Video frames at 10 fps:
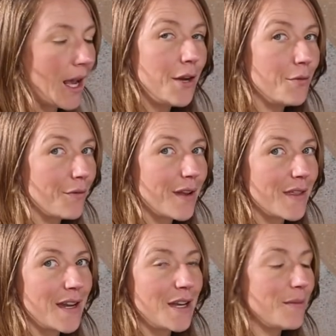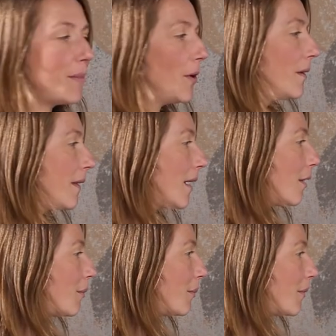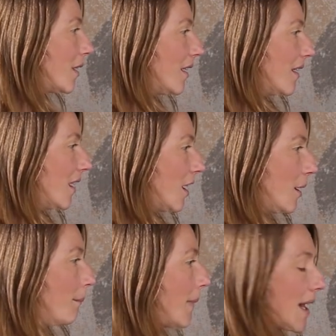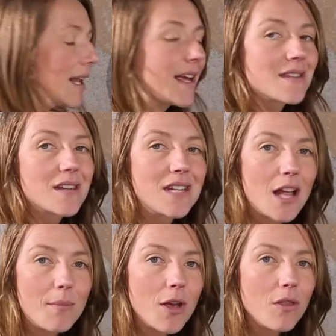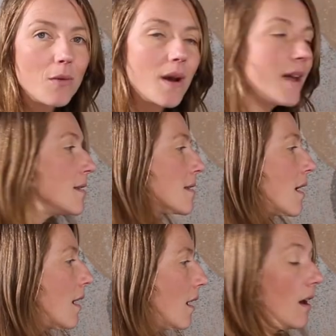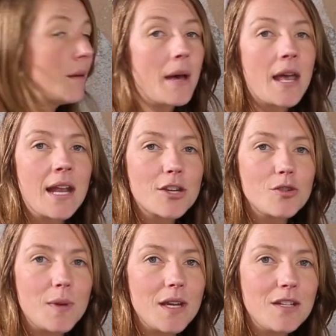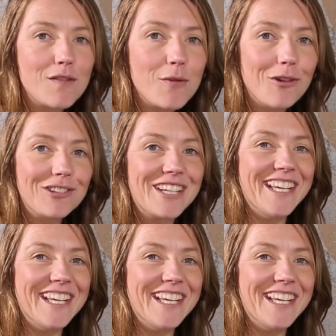I don't think they need to be put in the album. Um, my clients can tell me otherwise and buy an extra page if they want